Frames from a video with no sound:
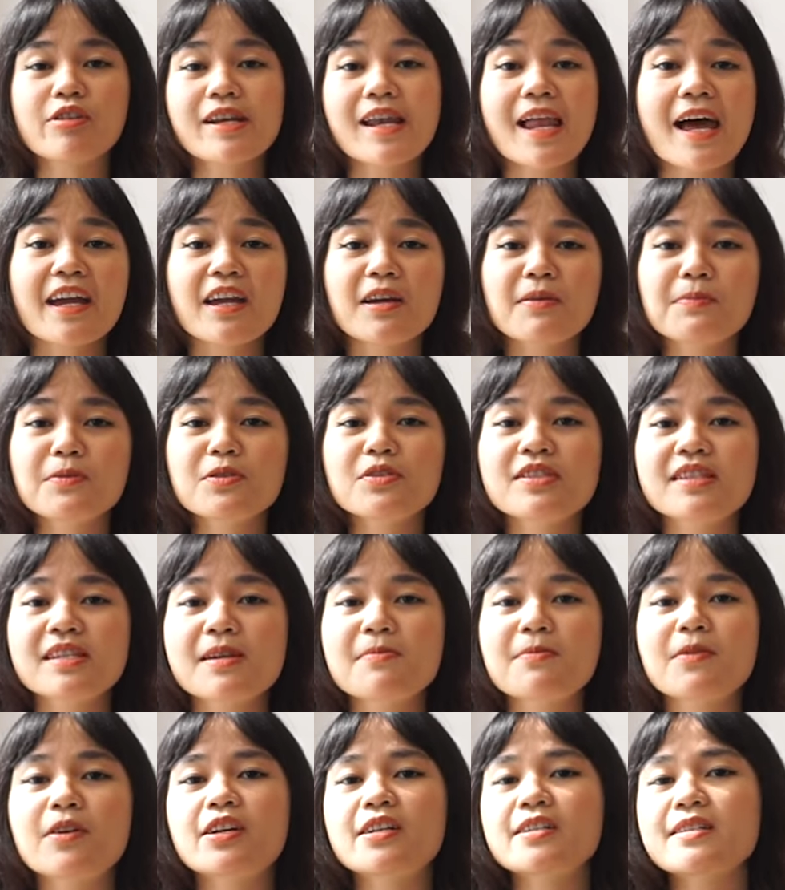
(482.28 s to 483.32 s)
Reliable
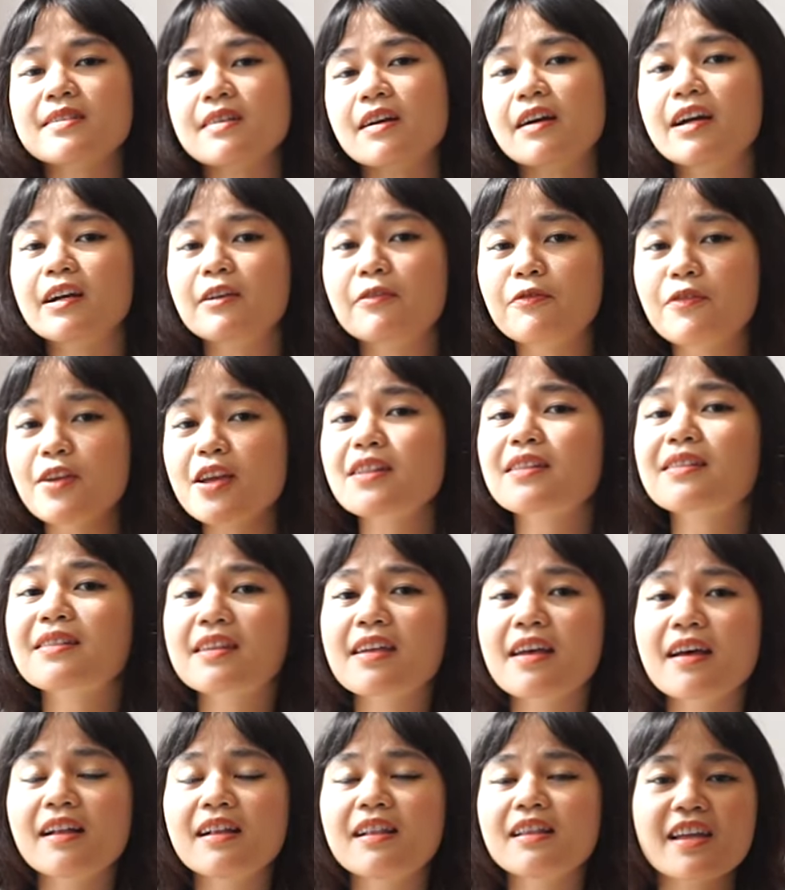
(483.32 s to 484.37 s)
SIM cards are
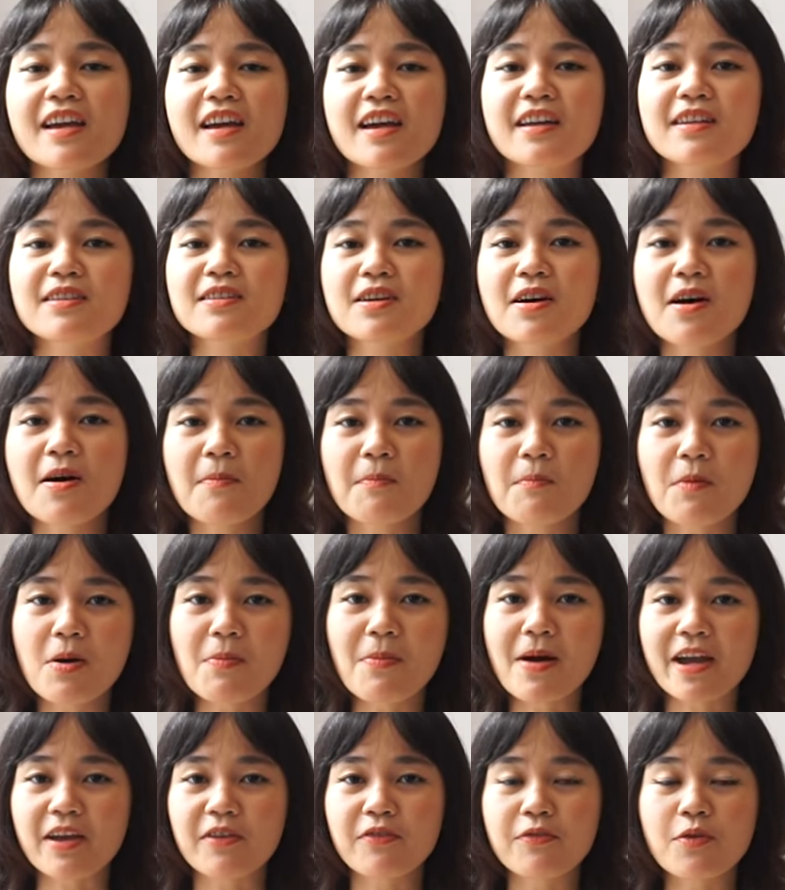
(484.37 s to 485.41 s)
Viettel and
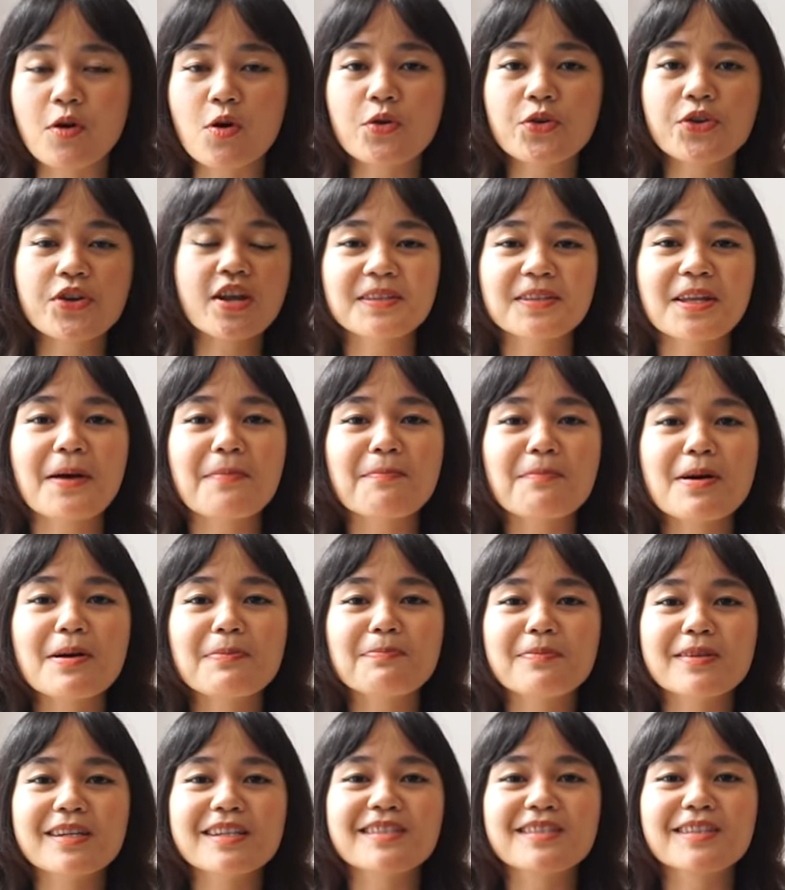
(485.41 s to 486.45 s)
mobile phone. Top
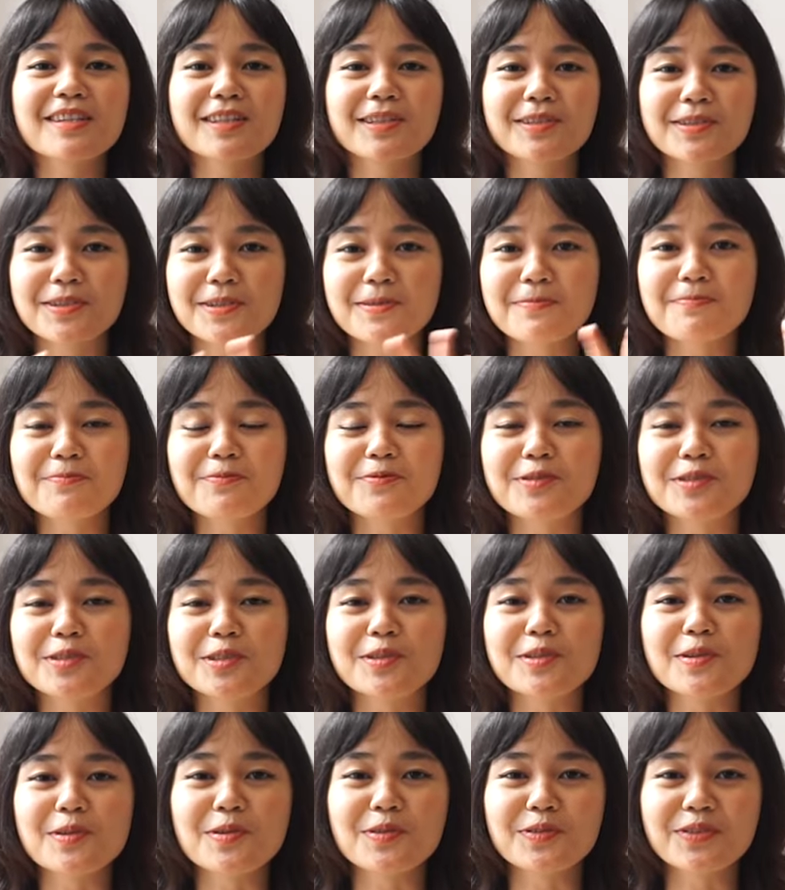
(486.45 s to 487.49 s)
up is the term
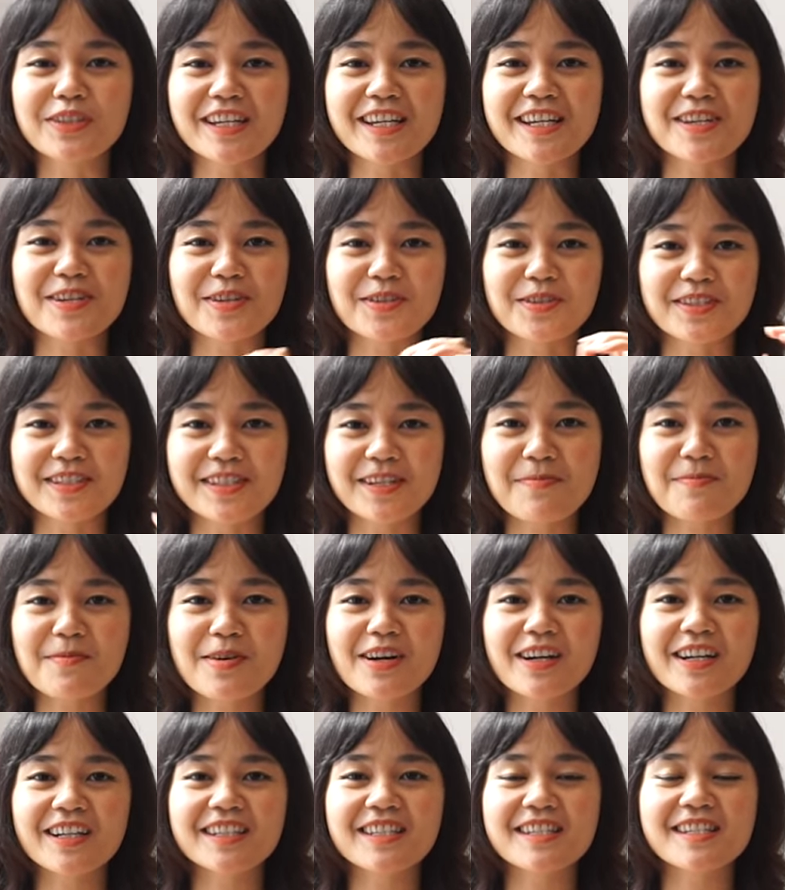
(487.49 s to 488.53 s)
for loading your SIM
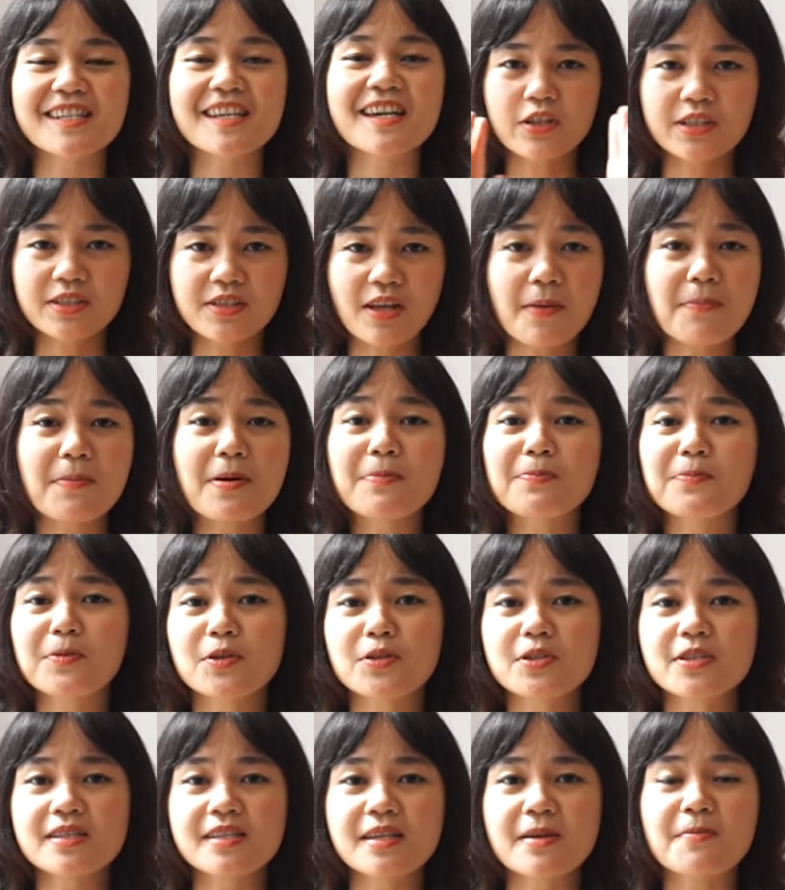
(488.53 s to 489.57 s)
cards, or top up
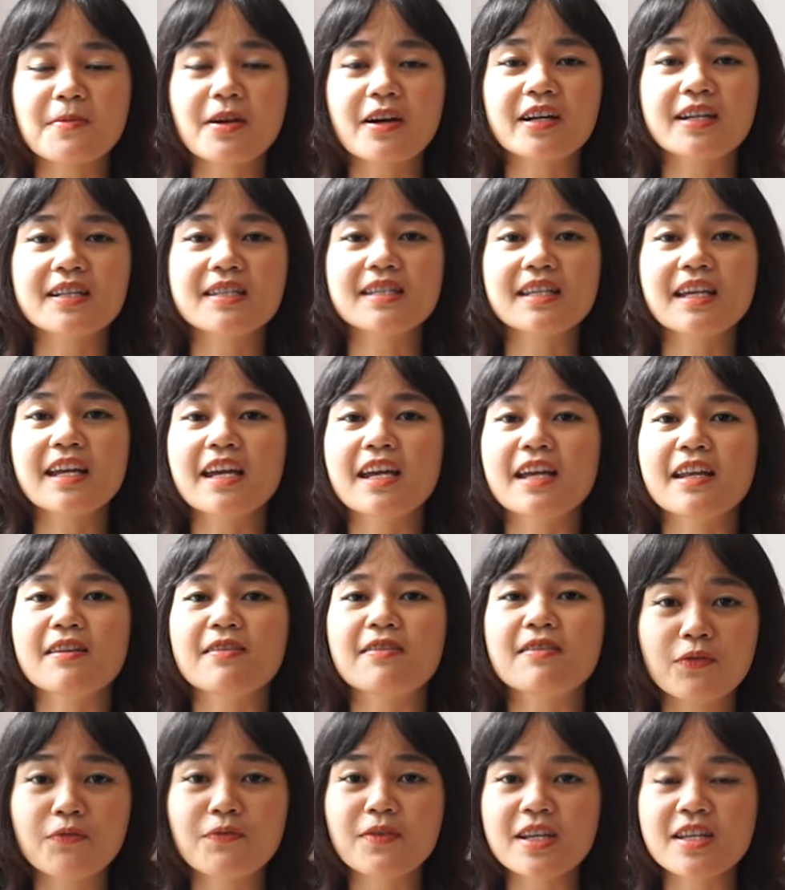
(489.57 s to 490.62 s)
your SIM cards
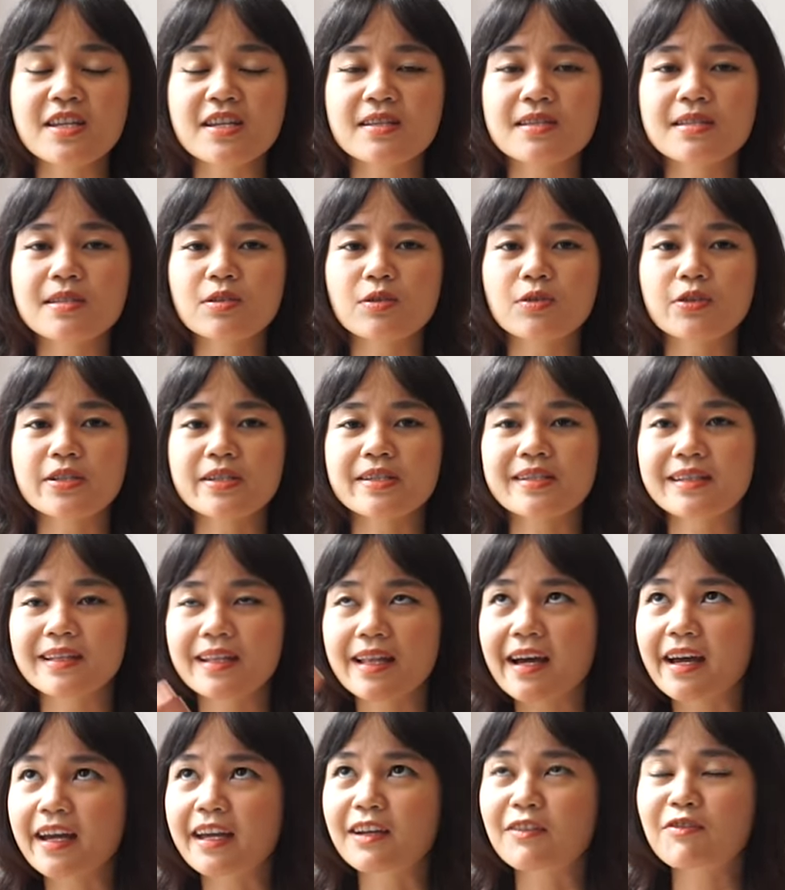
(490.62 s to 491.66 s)
in convenience stores
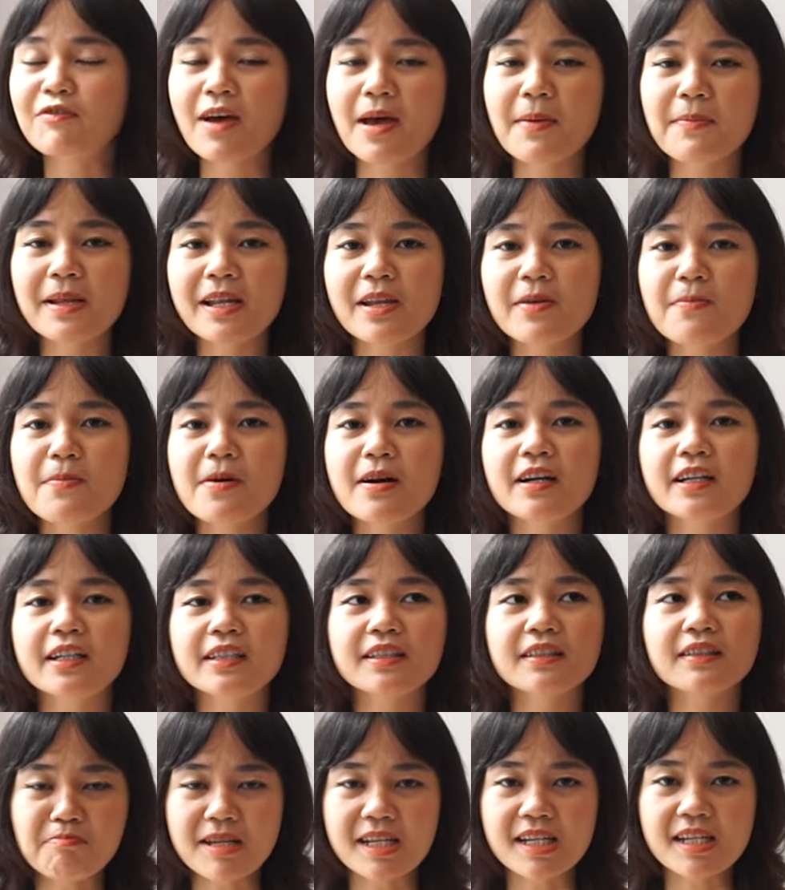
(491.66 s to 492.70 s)
like Family
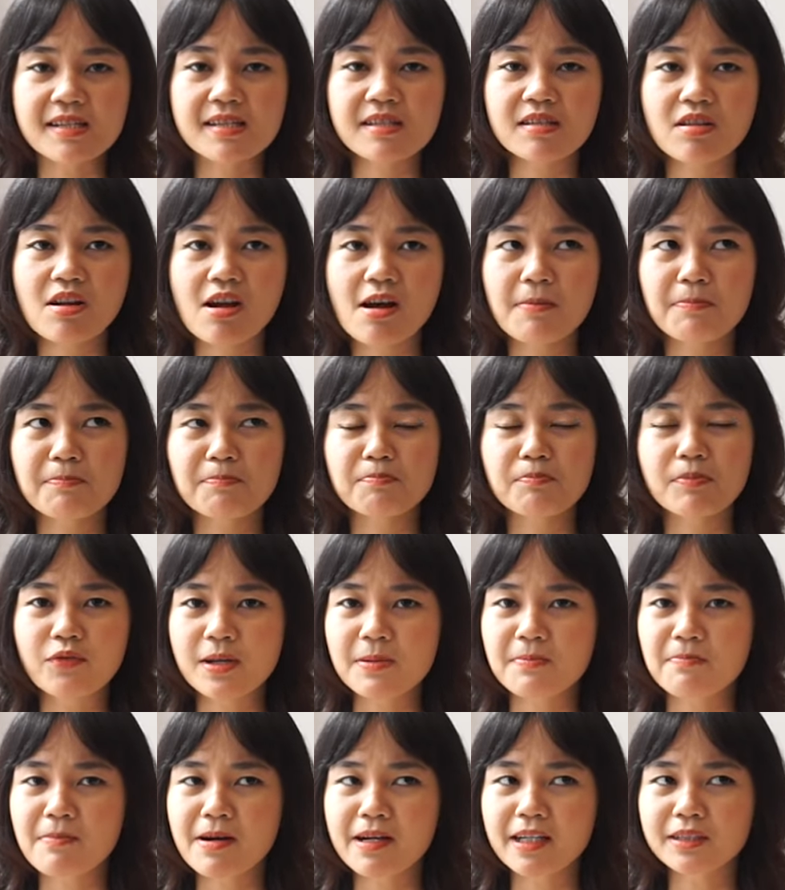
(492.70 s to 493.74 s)
Mart, Ministop,
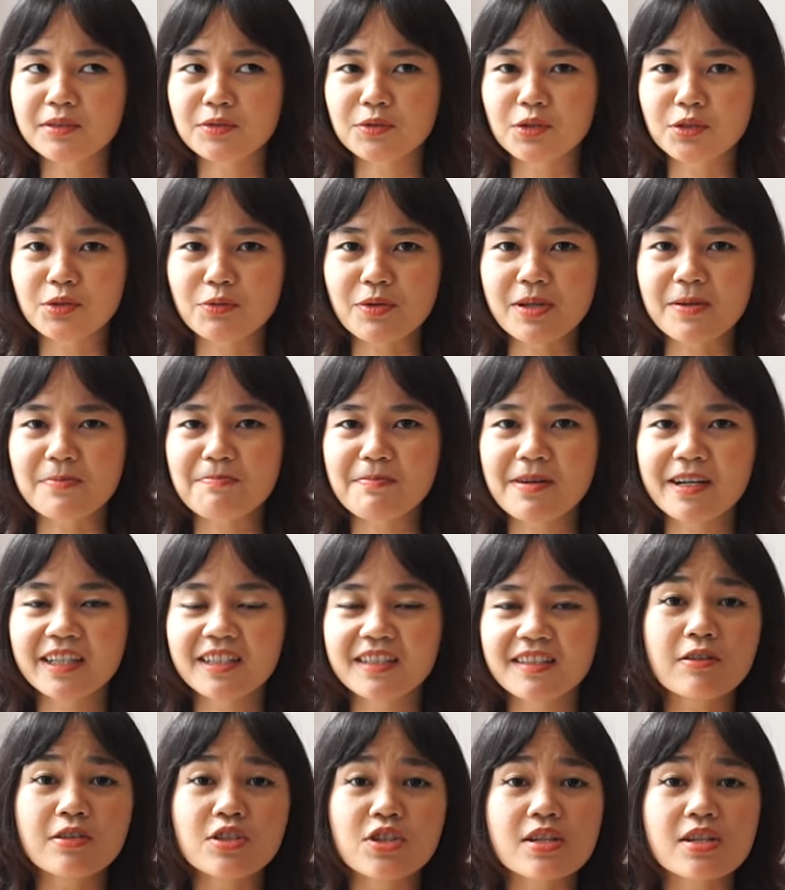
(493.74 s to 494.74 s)
Winmart, or Winmart.